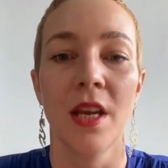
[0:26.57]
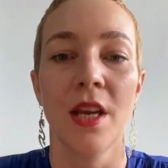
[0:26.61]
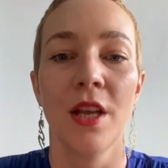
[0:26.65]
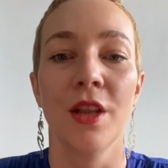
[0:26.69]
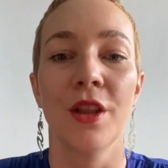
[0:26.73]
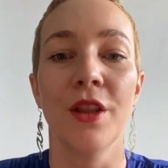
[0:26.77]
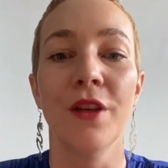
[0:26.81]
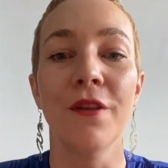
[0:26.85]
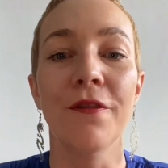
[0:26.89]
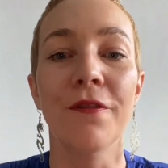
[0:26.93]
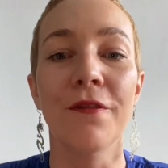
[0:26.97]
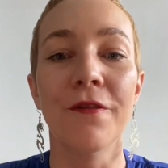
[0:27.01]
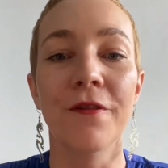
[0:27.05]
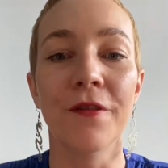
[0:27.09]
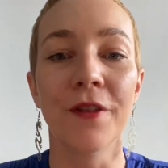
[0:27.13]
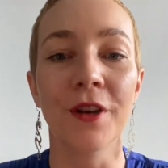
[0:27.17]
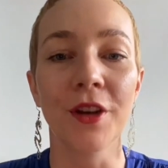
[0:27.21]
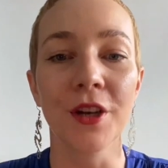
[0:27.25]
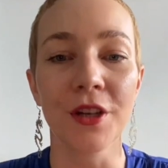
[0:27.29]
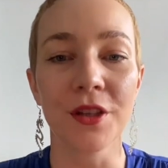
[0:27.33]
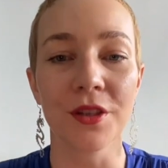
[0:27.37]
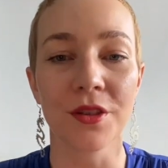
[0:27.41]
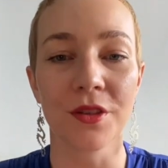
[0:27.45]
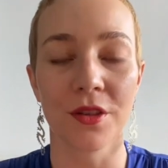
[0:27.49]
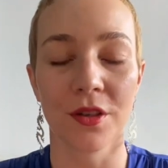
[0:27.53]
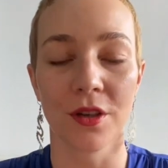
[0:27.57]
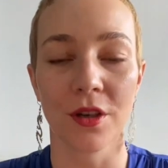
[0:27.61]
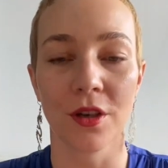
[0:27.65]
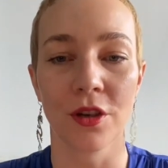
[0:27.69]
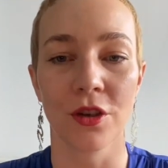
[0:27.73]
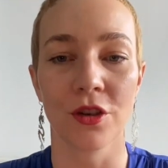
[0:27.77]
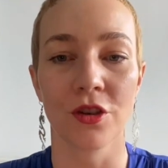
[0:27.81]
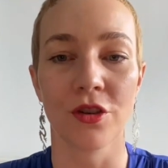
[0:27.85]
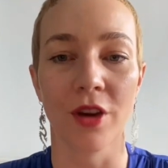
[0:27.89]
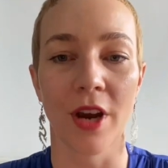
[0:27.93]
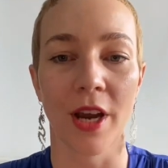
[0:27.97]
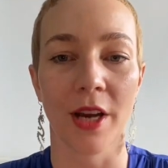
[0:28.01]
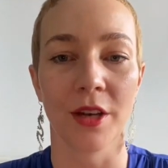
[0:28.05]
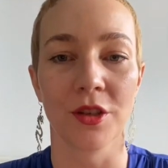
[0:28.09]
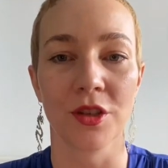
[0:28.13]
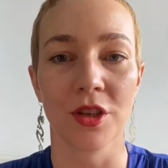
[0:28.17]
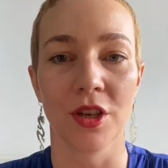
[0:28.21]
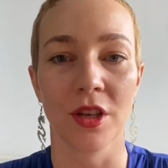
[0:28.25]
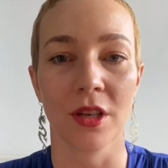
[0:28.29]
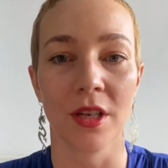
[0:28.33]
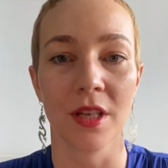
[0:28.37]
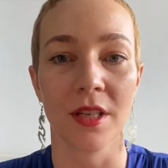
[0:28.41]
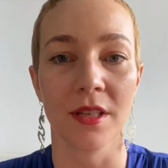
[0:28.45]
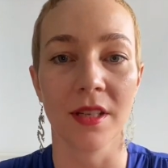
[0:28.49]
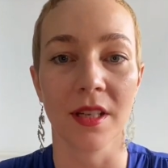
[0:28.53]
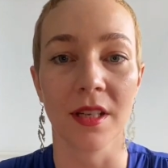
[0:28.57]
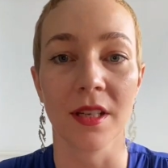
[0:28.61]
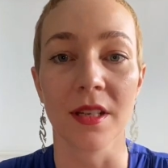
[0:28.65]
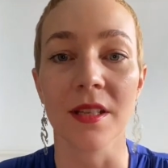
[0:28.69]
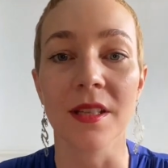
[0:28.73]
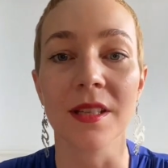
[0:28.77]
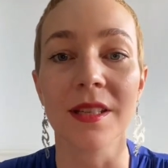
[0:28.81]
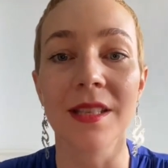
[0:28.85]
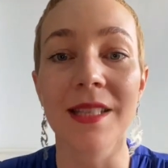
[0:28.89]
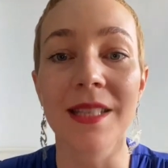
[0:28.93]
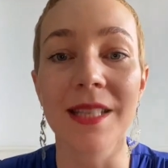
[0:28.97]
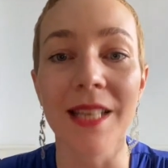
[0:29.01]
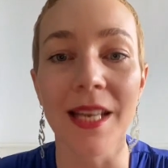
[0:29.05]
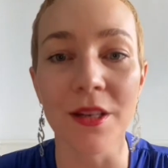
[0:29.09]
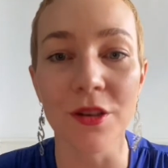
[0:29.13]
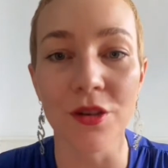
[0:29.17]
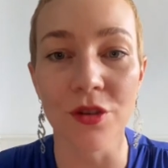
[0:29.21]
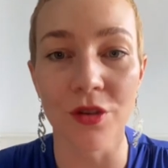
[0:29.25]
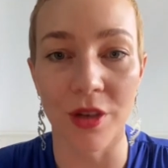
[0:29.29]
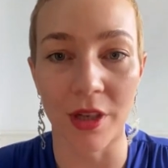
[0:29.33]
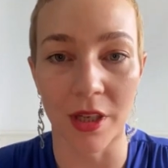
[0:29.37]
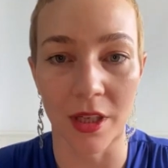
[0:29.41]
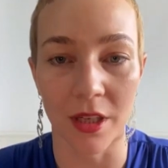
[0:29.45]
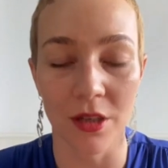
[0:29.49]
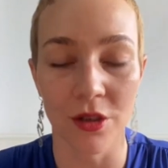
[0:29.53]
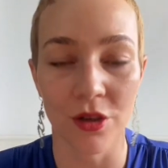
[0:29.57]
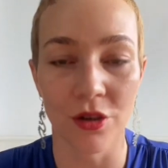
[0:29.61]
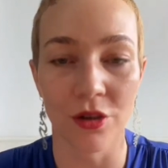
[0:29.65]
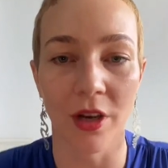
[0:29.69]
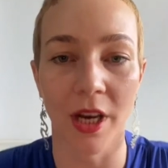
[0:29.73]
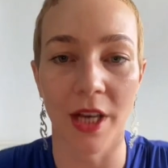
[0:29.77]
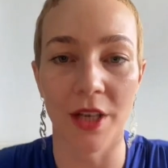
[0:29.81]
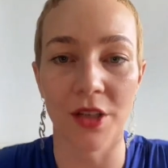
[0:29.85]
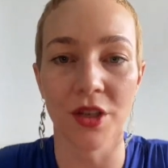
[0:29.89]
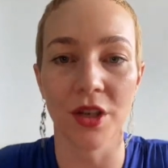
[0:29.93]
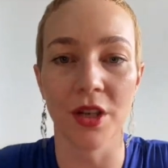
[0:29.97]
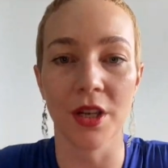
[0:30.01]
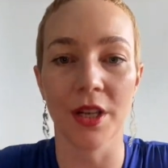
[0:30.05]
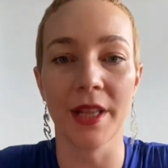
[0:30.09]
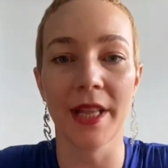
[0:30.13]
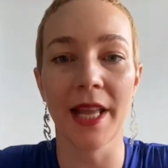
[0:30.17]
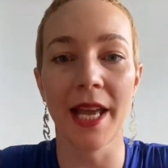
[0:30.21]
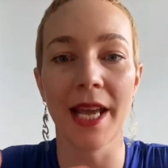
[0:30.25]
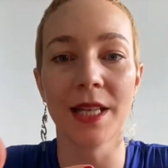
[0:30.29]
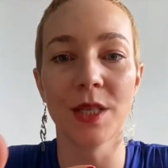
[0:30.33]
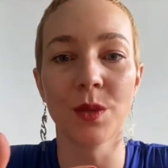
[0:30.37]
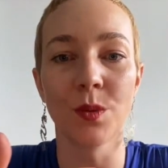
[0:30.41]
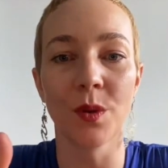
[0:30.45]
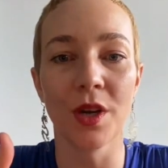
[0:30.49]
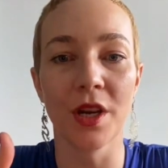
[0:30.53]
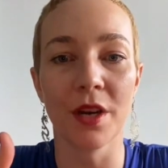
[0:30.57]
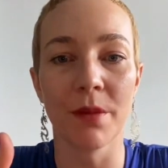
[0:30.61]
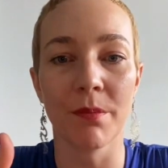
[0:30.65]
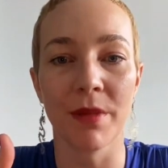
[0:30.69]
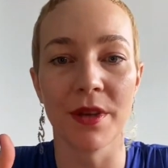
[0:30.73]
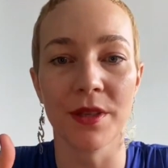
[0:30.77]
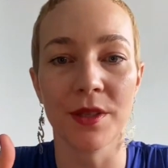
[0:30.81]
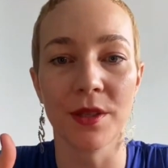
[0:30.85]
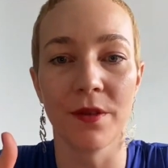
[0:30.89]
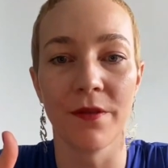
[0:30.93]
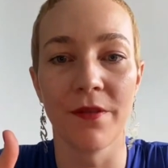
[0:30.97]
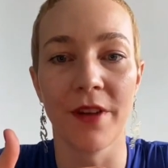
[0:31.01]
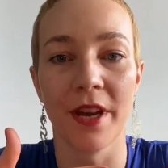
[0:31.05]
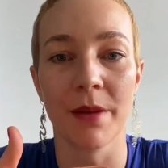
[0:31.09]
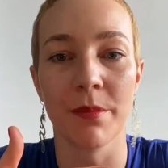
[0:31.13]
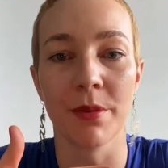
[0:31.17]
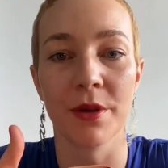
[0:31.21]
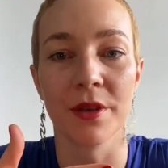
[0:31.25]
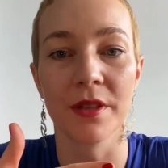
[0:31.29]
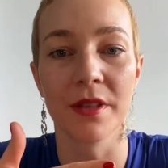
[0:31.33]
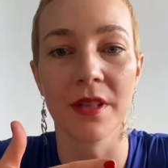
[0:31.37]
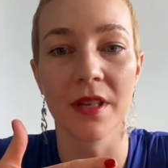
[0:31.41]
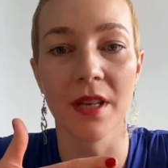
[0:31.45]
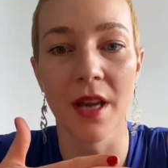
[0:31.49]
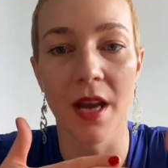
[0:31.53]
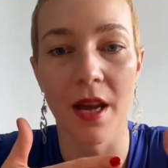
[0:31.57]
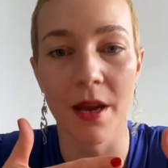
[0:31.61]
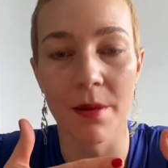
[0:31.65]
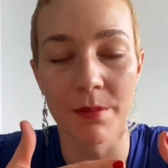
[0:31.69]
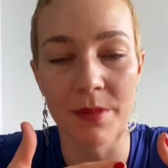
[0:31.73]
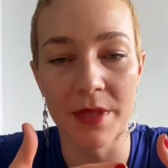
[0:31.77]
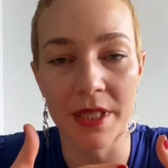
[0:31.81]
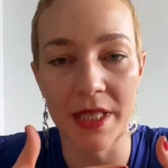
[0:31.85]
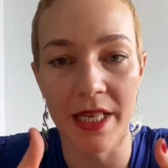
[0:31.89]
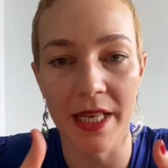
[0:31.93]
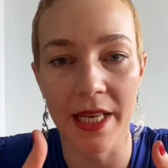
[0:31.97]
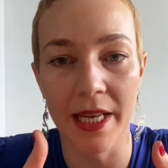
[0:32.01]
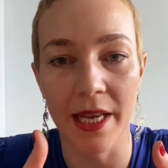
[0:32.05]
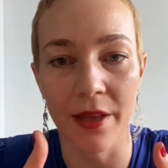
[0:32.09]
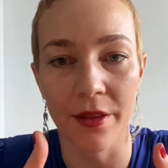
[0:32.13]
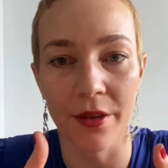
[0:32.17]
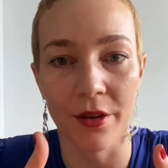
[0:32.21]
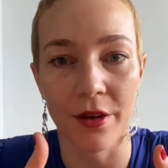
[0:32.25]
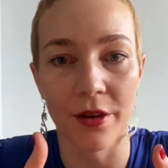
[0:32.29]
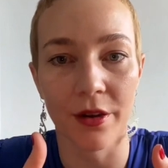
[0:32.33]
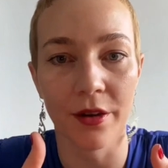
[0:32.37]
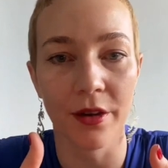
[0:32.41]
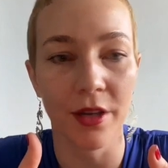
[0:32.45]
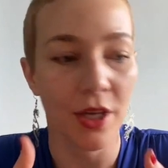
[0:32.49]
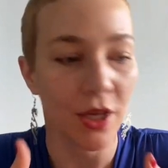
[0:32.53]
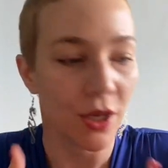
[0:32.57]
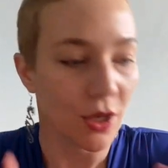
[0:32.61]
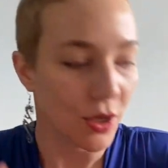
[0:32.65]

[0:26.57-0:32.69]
The first contraction is a concentric contraction, and that's when our muscle fibers come together.